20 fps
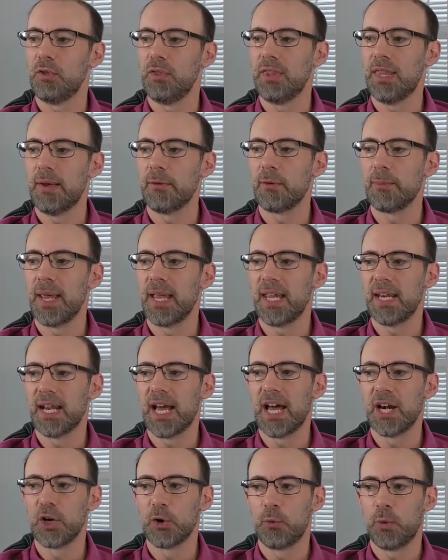they were making
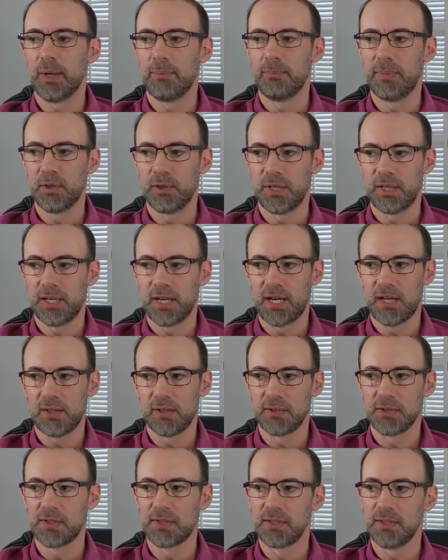$101 billion,
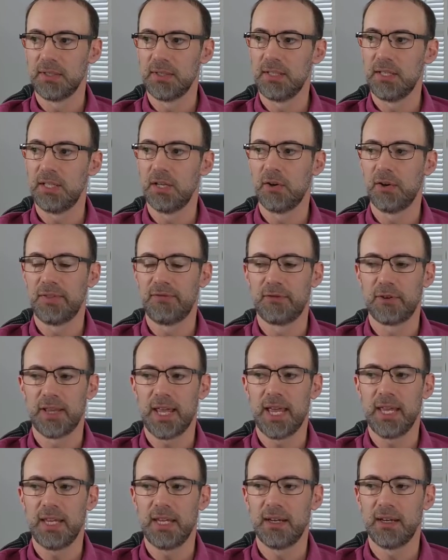for
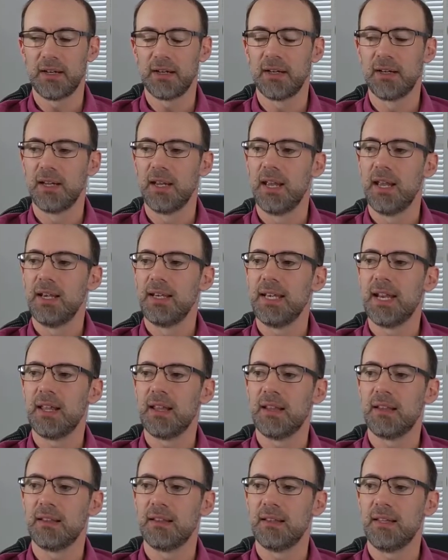that year.
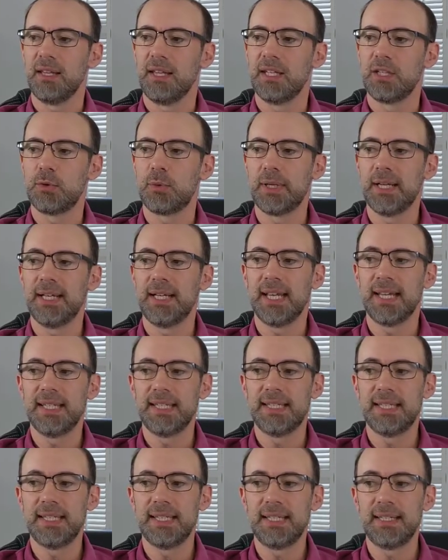Now in
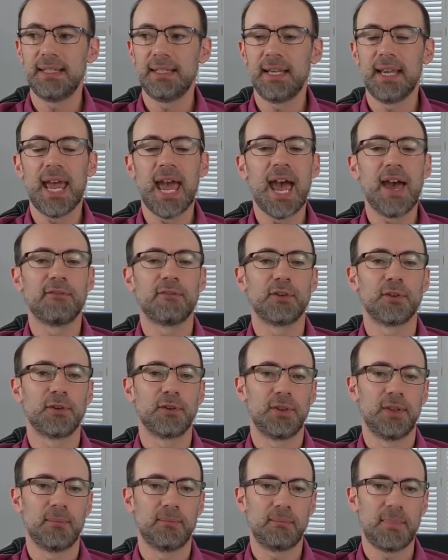2019, after
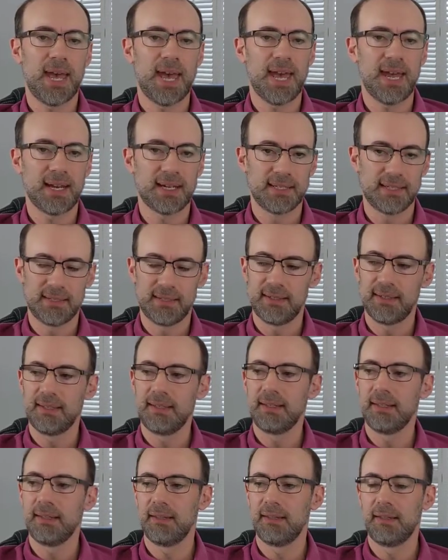the MAX
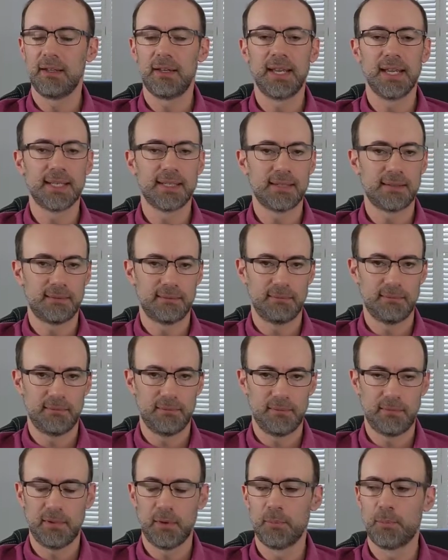gets
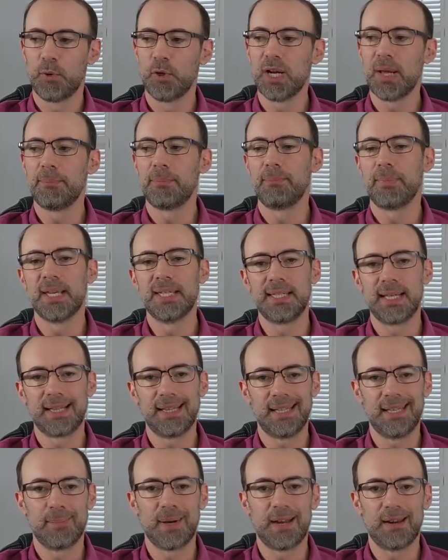put up
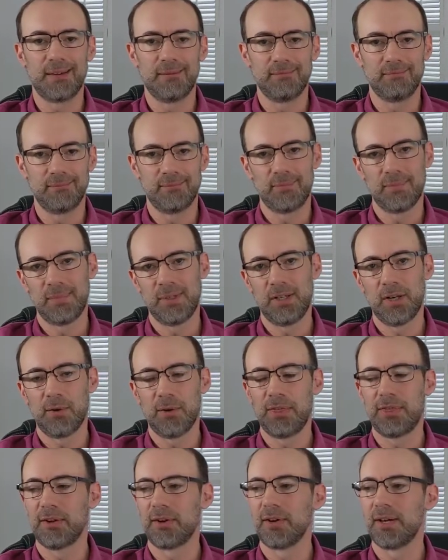basically about a
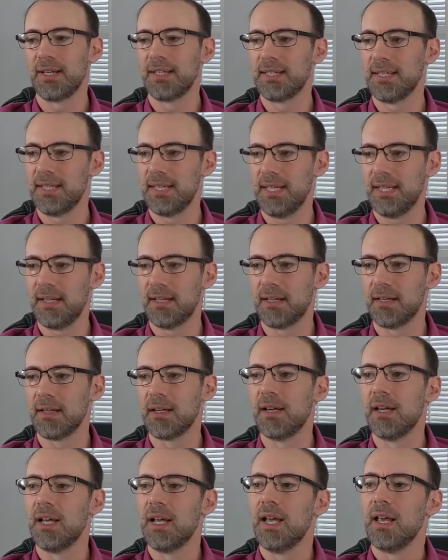third into the year,
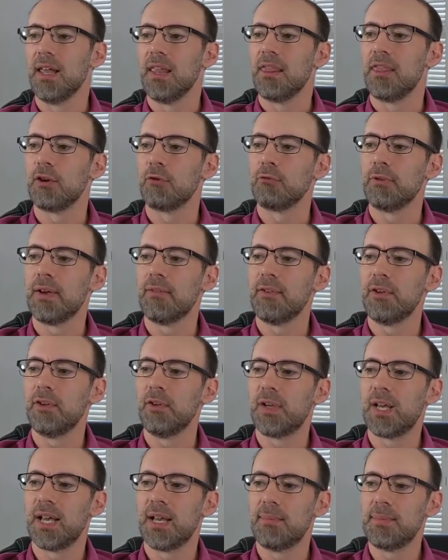the revenue
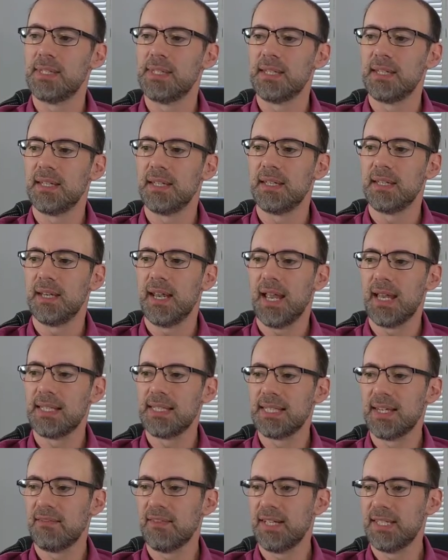comes in at
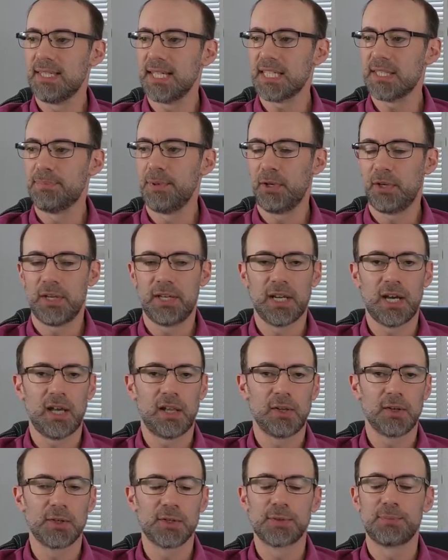$76 billion.
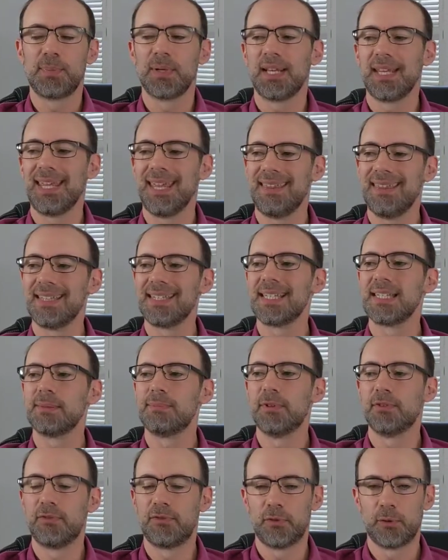But again, this is
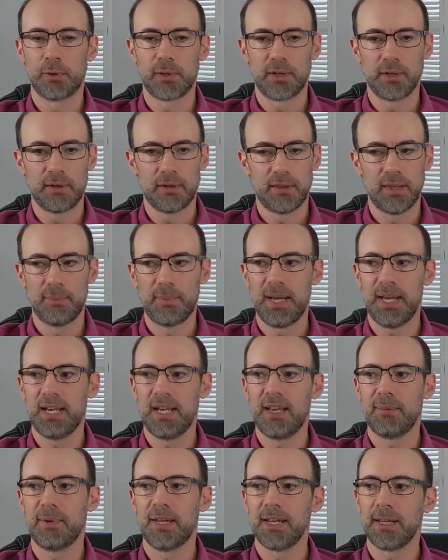before the
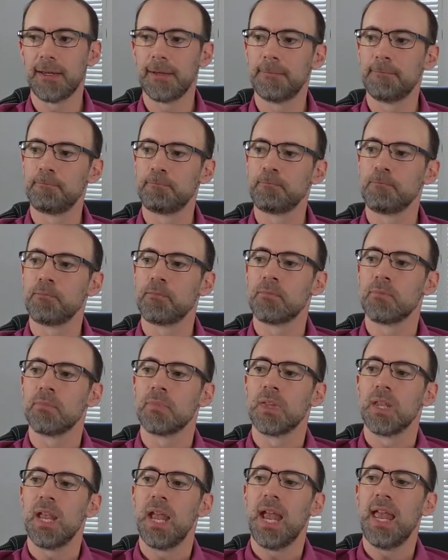pandemic.
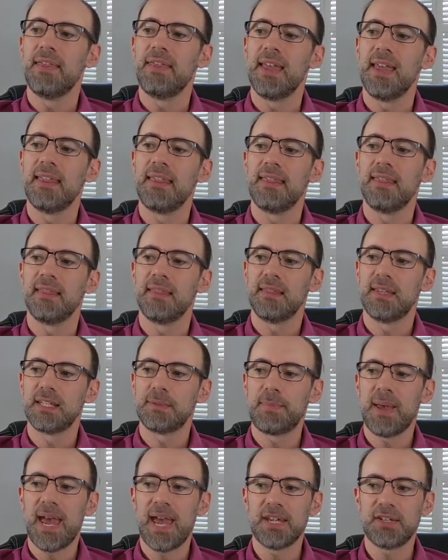And then this
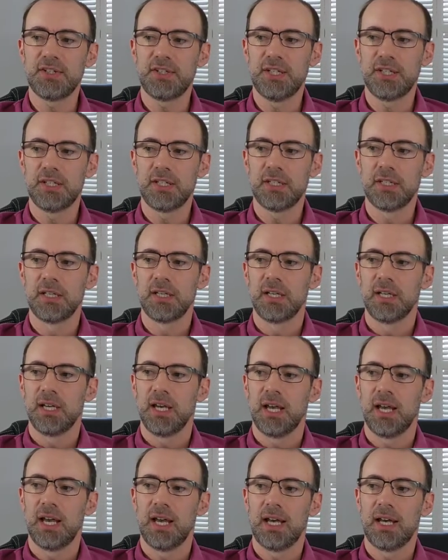past year,
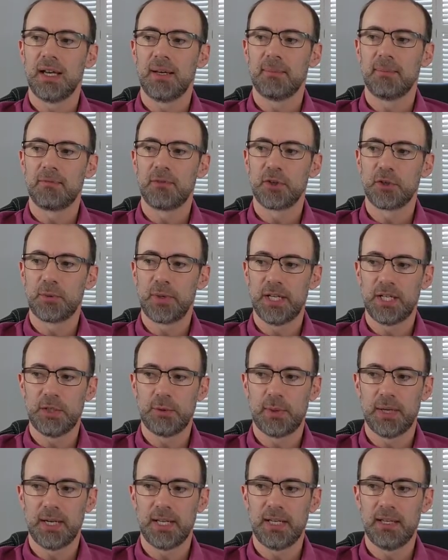for
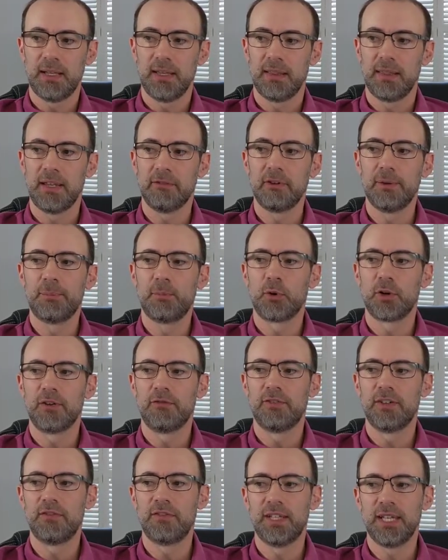2020, they reported
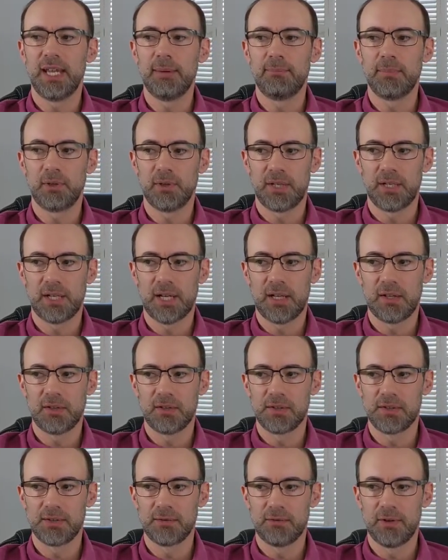$58 billion
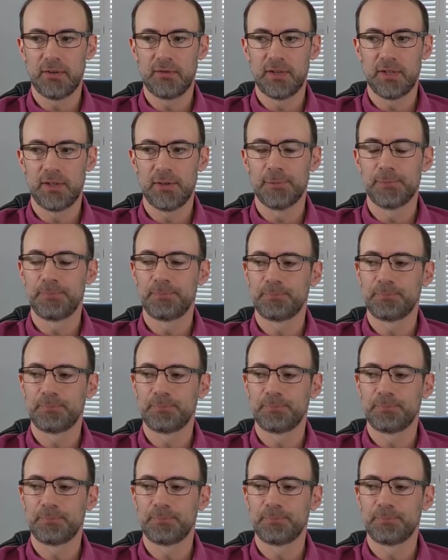of revenue.